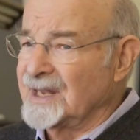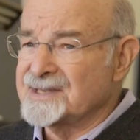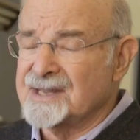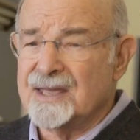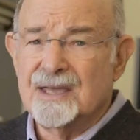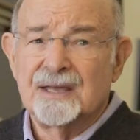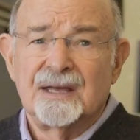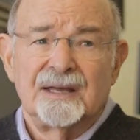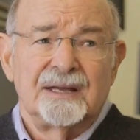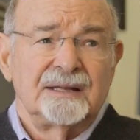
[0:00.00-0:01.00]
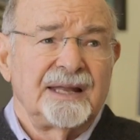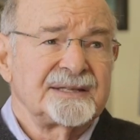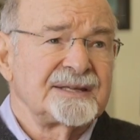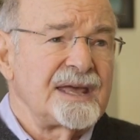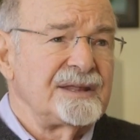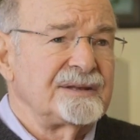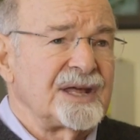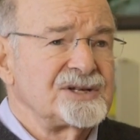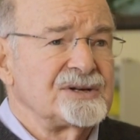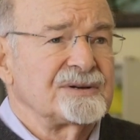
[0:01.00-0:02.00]
Let's say
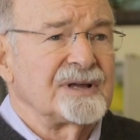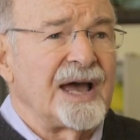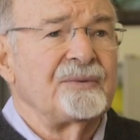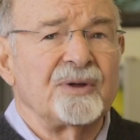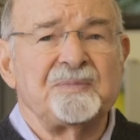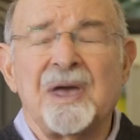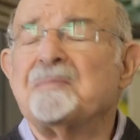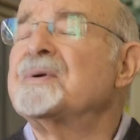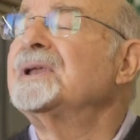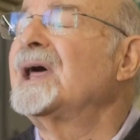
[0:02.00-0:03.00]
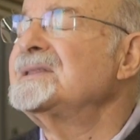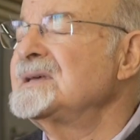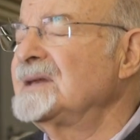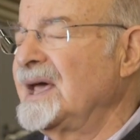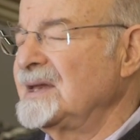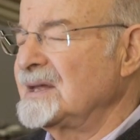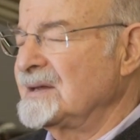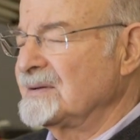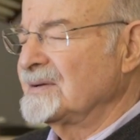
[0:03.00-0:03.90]
that I wrote a paper in 1990